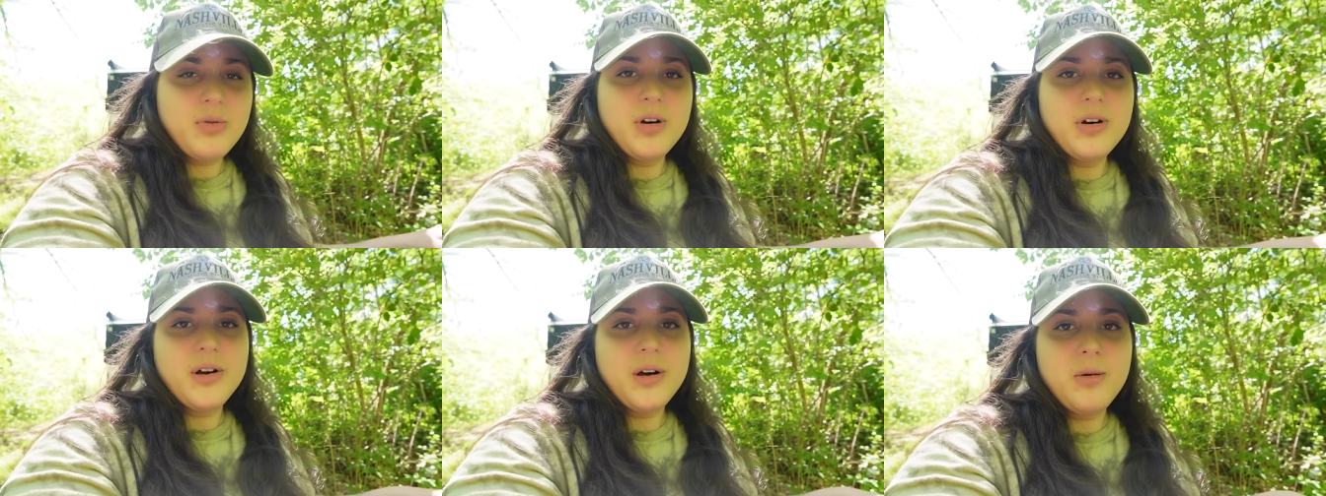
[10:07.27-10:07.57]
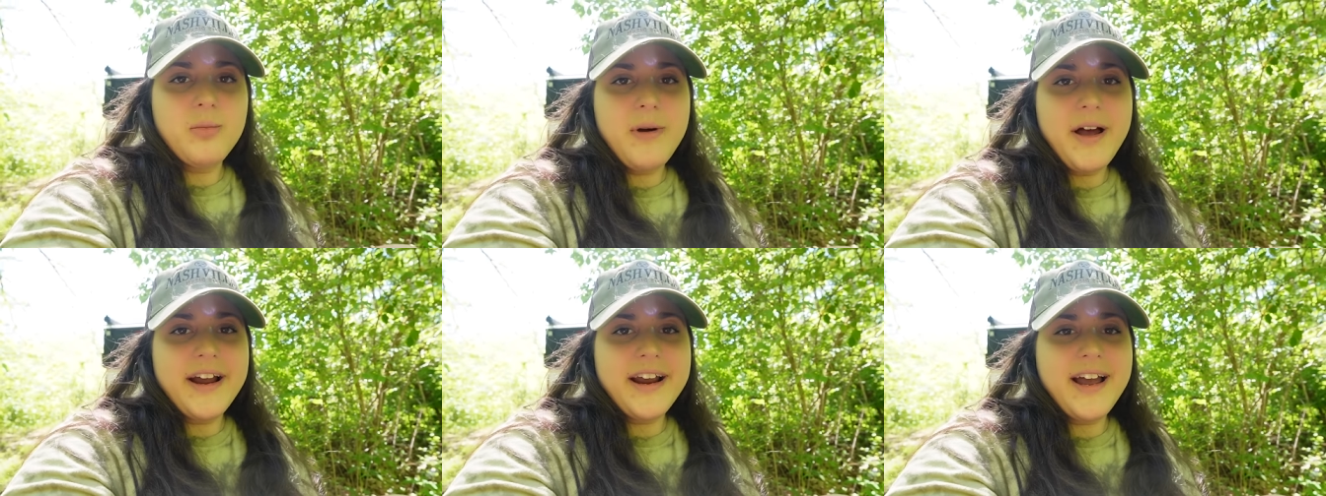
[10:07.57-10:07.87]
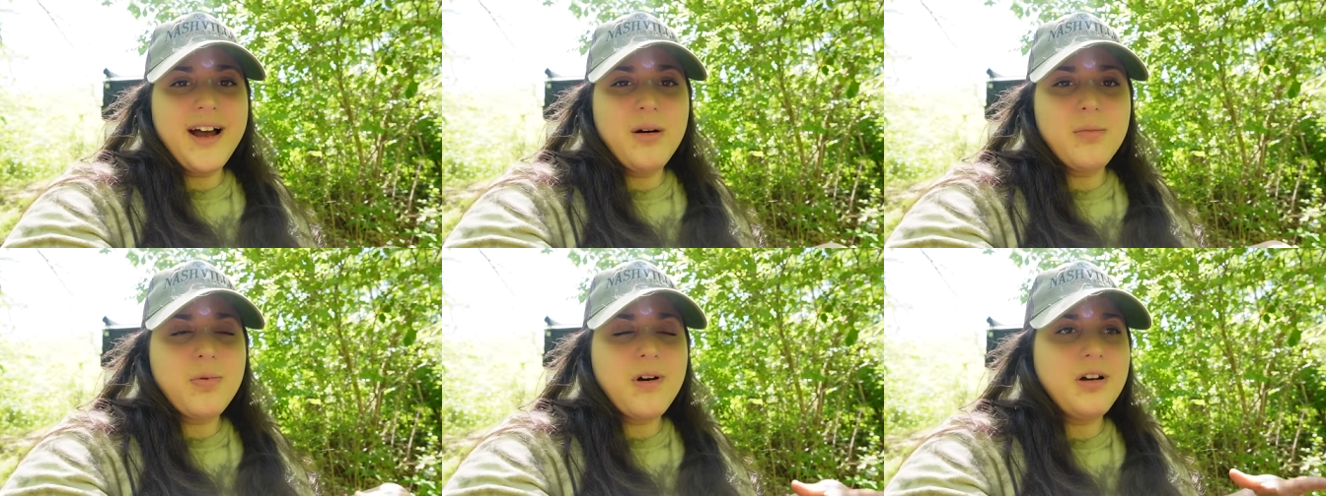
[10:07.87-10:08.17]
we'll go back
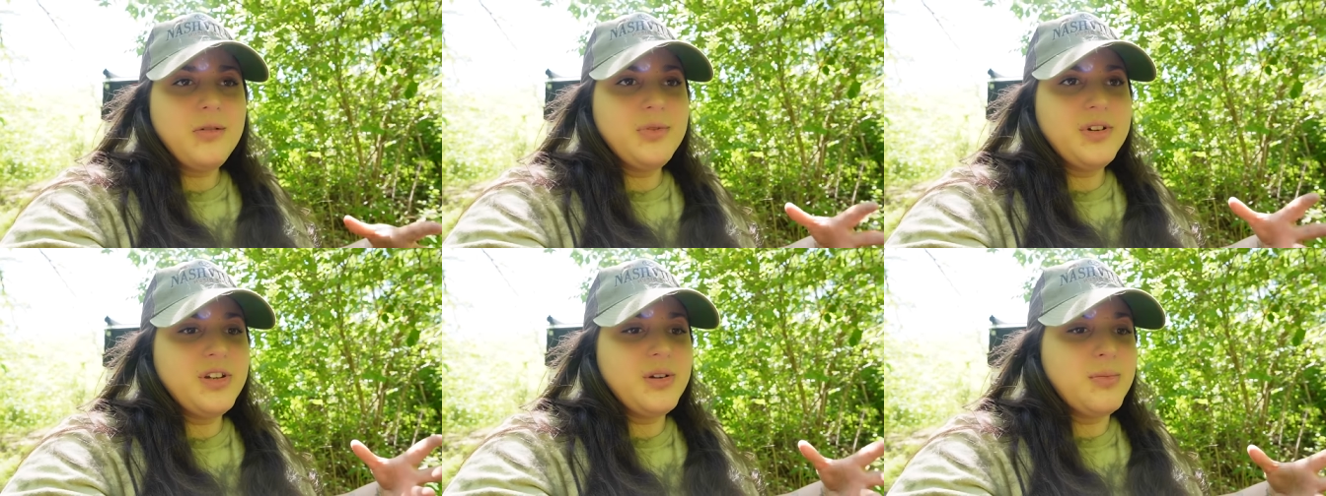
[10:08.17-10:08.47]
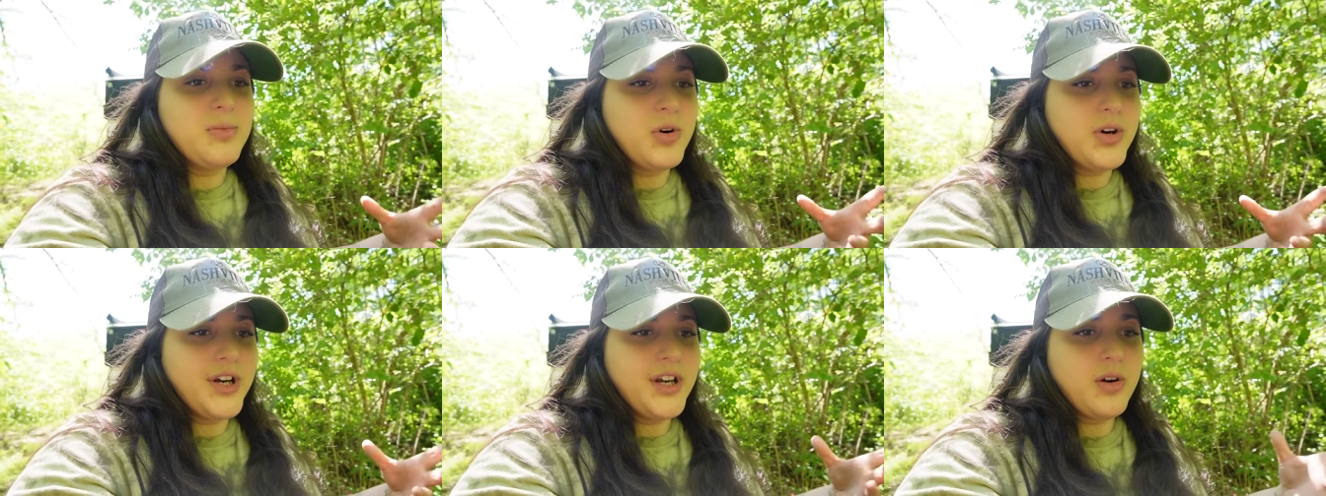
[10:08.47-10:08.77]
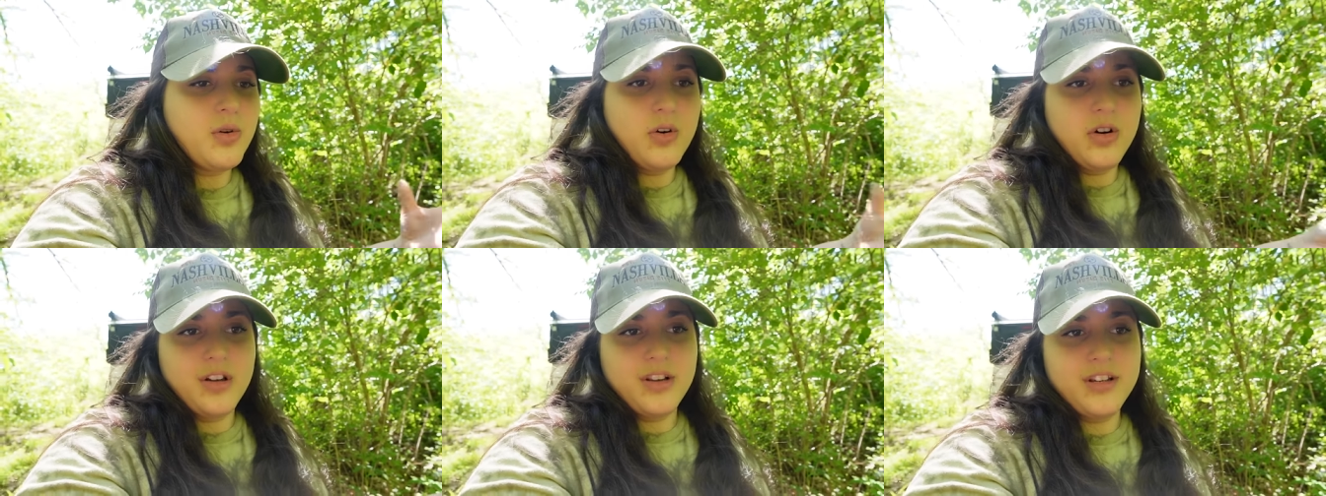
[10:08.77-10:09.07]
out probably in the
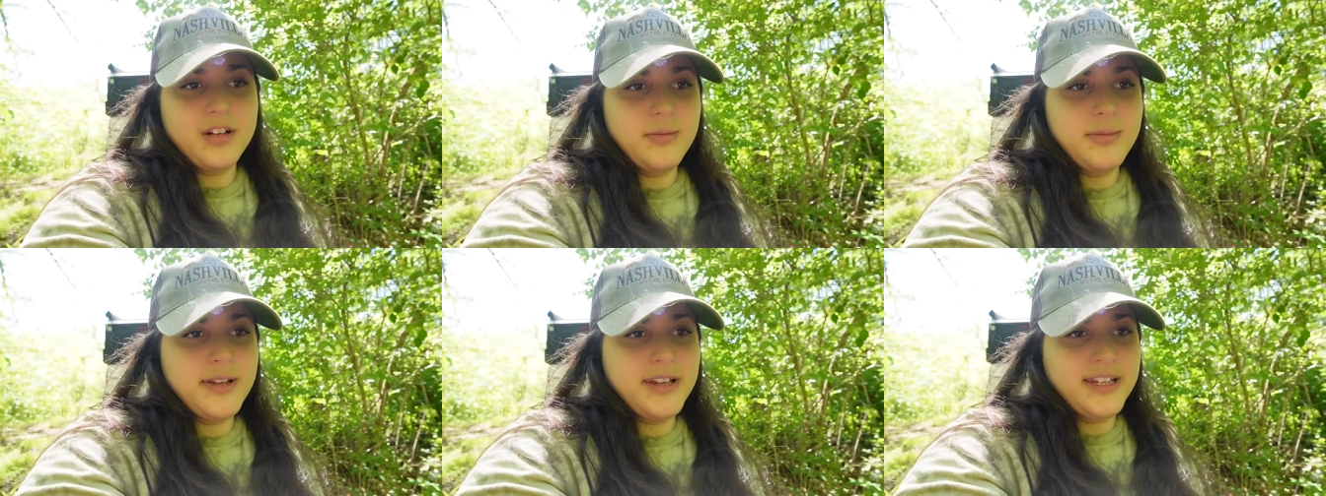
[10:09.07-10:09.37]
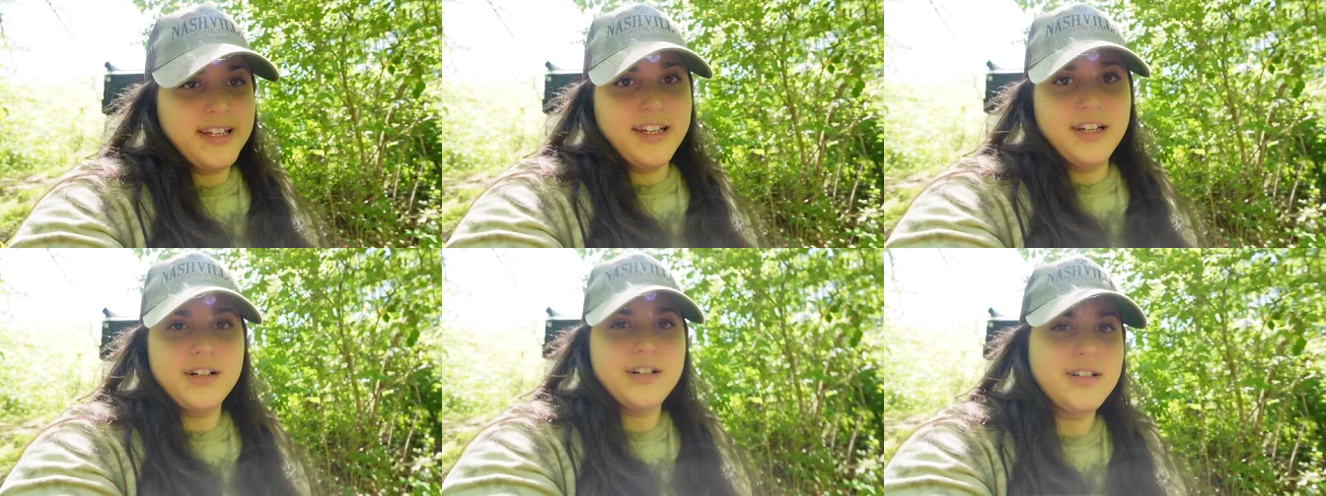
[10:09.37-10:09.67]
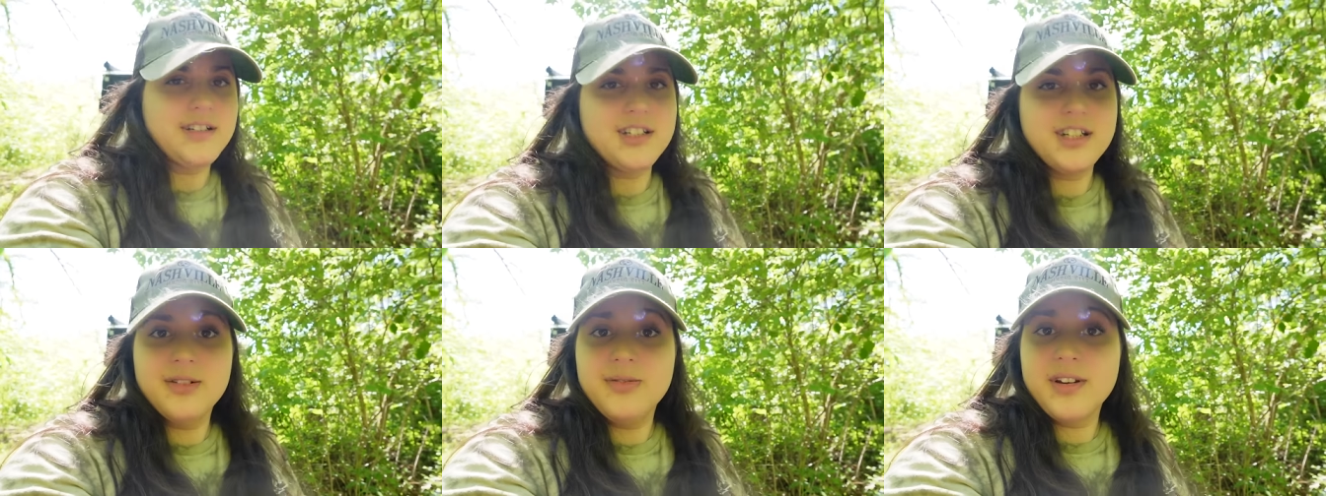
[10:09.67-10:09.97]
morning or a little bit later
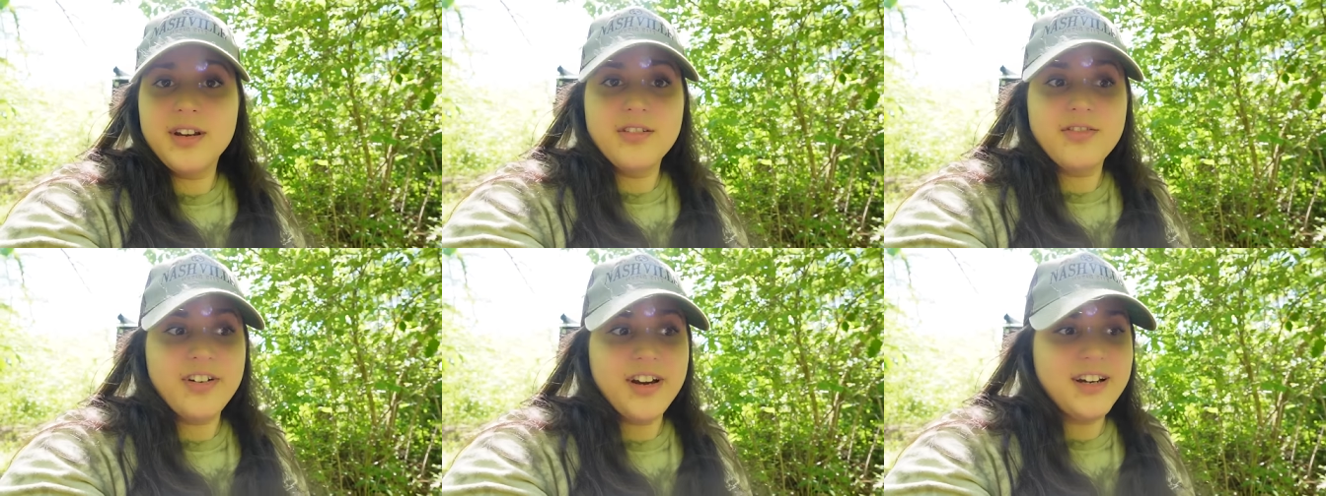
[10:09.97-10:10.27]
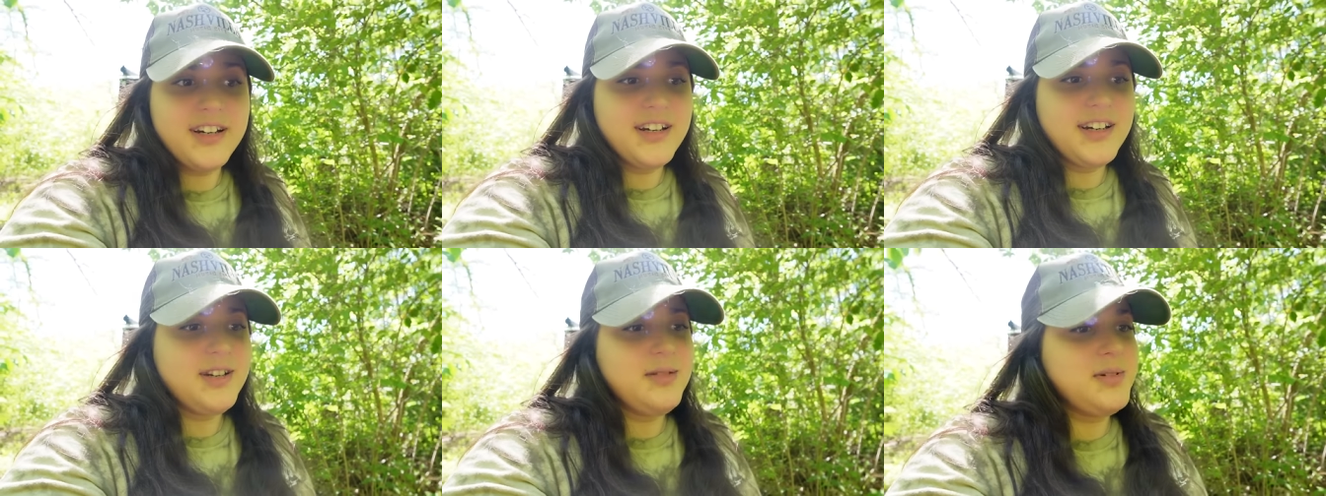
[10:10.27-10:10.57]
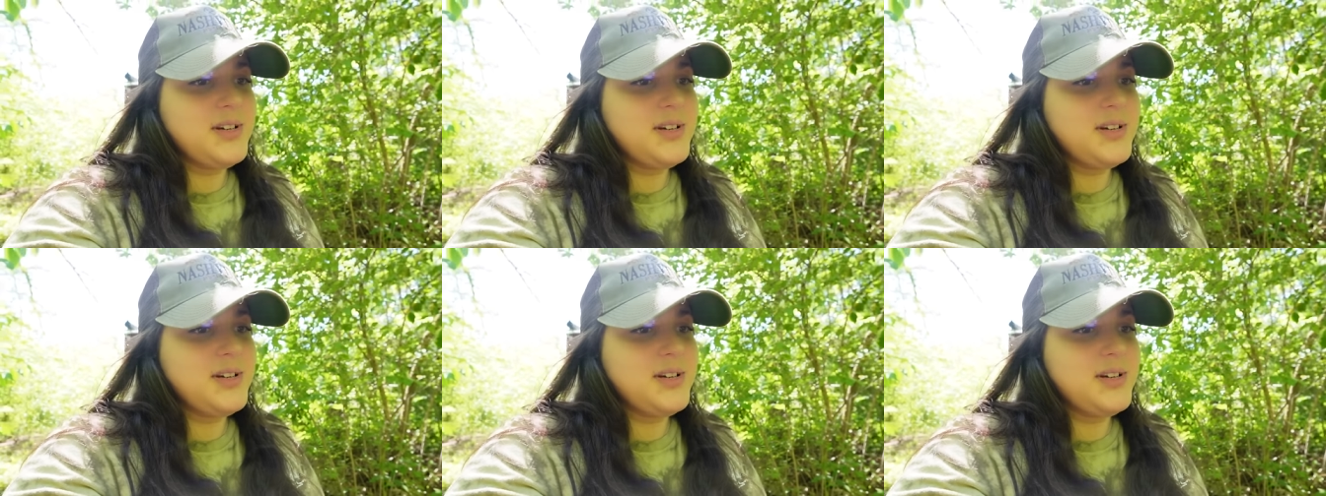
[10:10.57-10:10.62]
and see if we can find any,